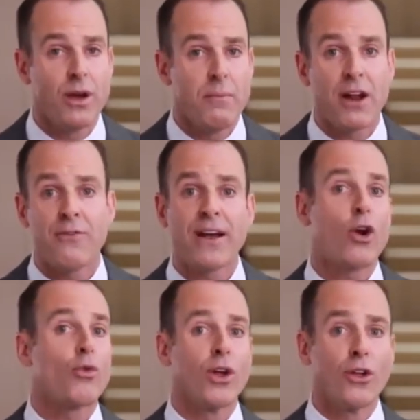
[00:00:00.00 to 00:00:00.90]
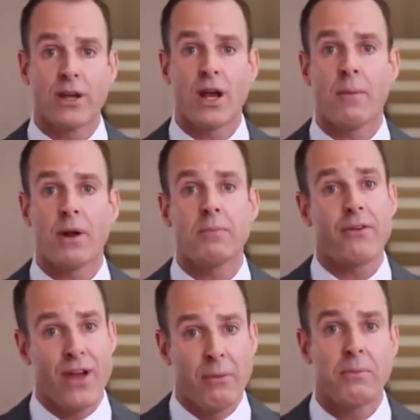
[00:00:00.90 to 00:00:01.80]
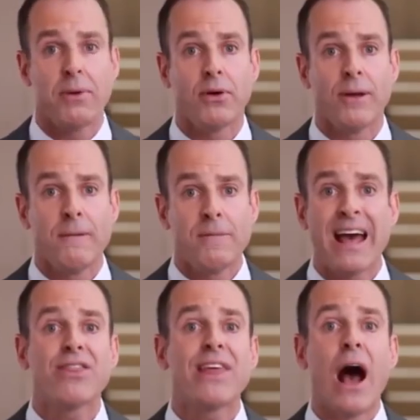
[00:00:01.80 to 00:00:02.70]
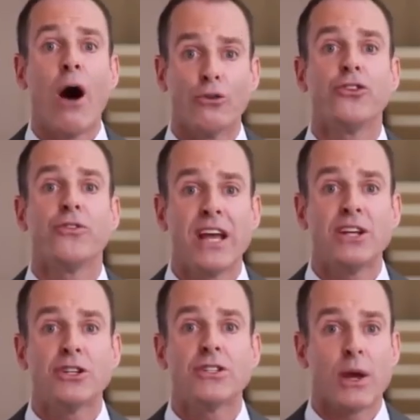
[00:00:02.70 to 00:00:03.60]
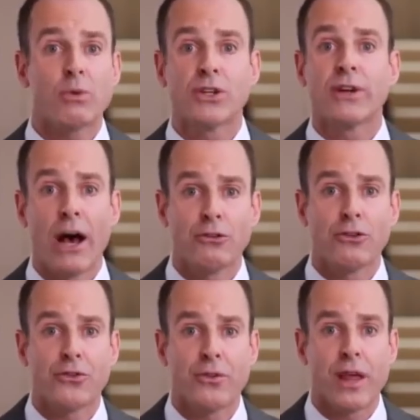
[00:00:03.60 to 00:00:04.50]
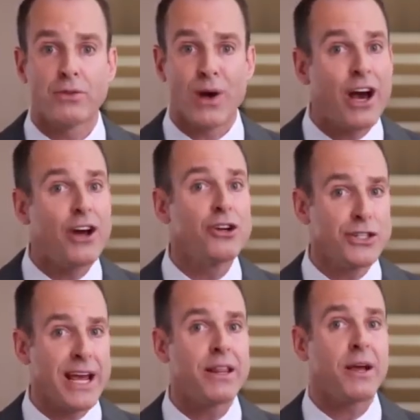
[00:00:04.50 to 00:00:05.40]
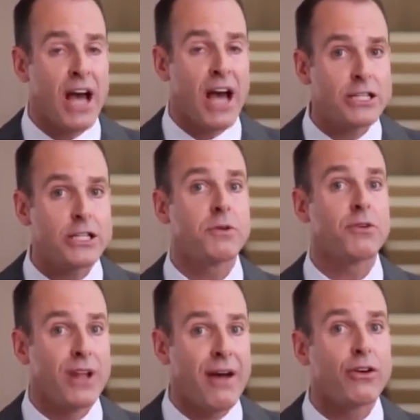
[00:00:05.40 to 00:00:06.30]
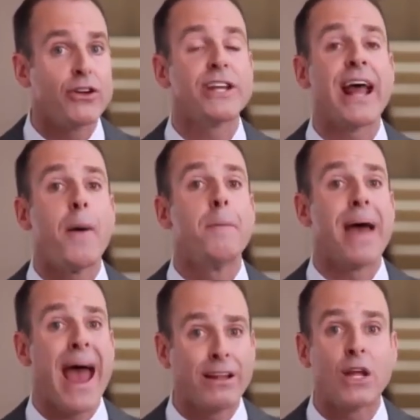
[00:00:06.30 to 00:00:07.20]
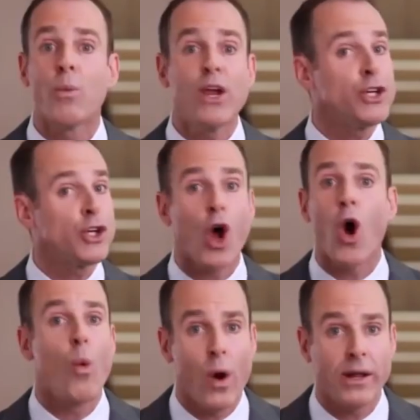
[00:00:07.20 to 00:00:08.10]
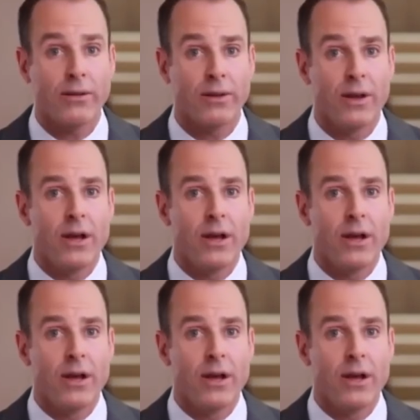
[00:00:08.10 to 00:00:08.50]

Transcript: Matter of fact, our real estate company my family built had thousands of agents that were selling houses for them. So I understand the concept of leverage and how badly we should all want it.